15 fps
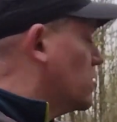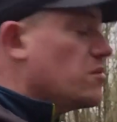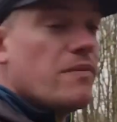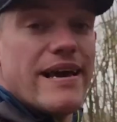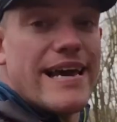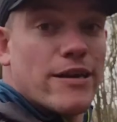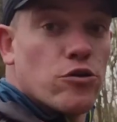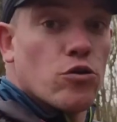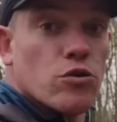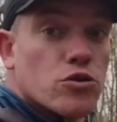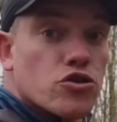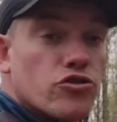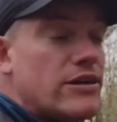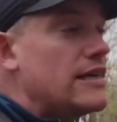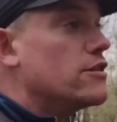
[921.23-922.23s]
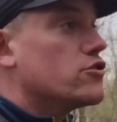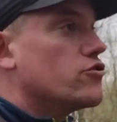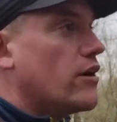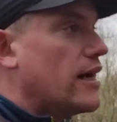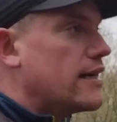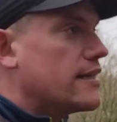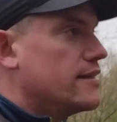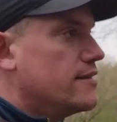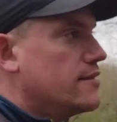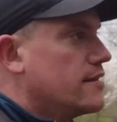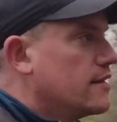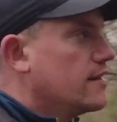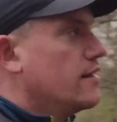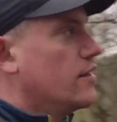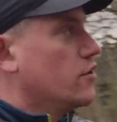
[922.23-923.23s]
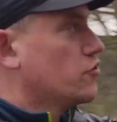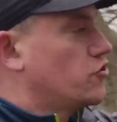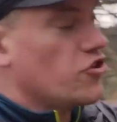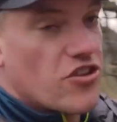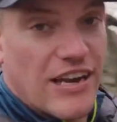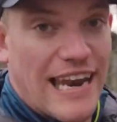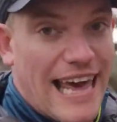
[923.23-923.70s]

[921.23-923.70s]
to be an old train track, to the